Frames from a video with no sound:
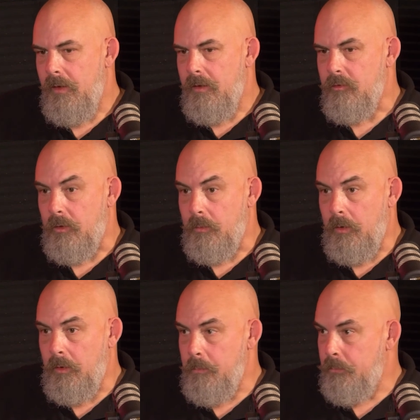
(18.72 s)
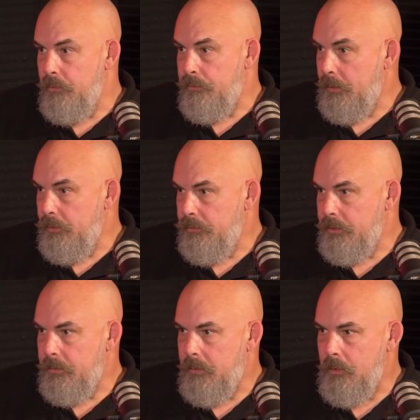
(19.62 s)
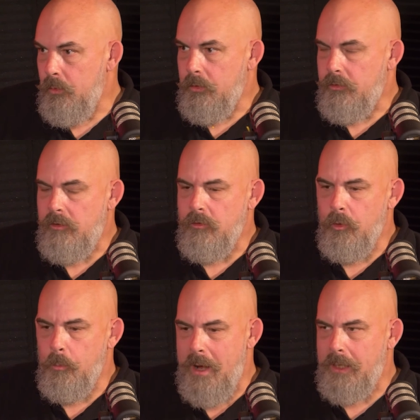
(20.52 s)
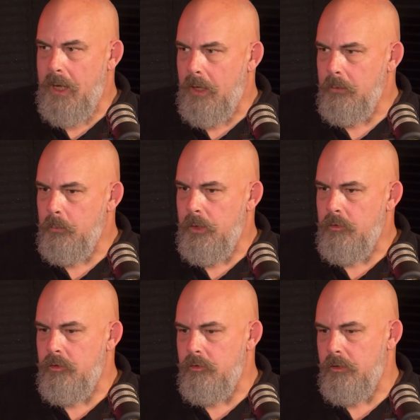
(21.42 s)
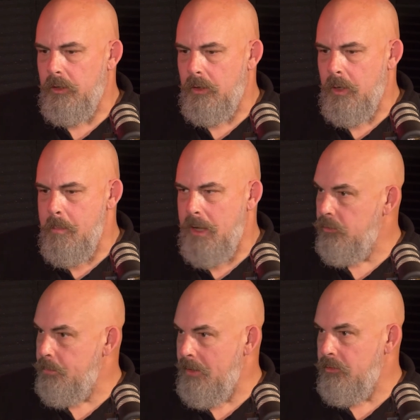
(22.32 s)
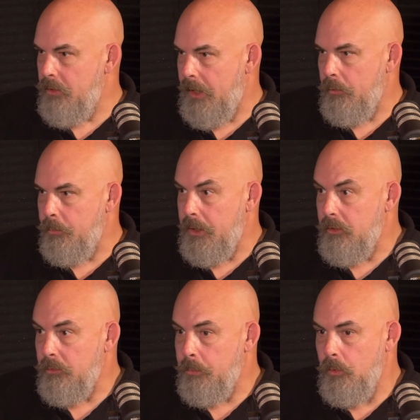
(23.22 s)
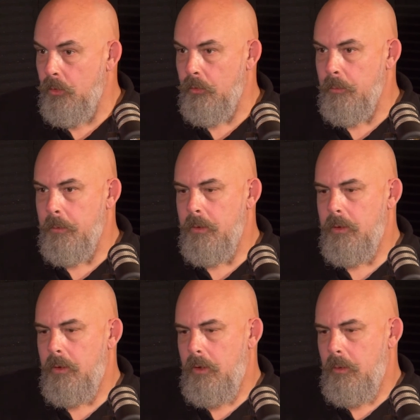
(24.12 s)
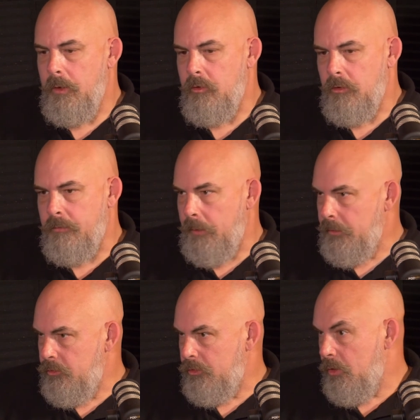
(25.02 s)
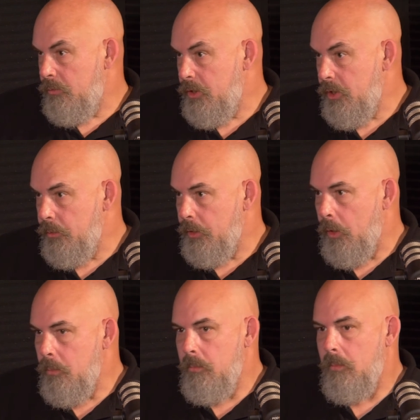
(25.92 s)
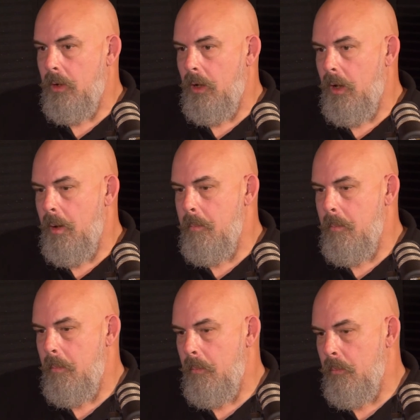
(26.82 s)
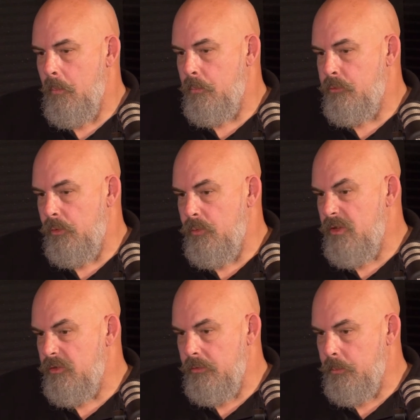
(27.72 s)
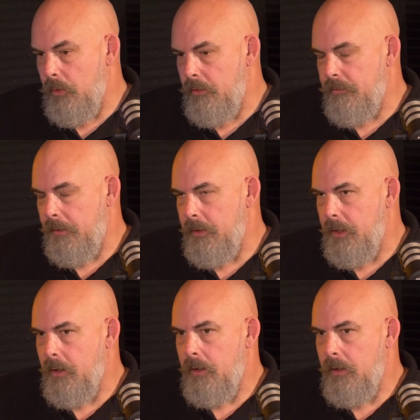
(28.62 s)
So I'm the founder of an organisation called Man Gang, which is a men's mental health peer support group, which I founded just over a year ago. Two reasons why I founded it.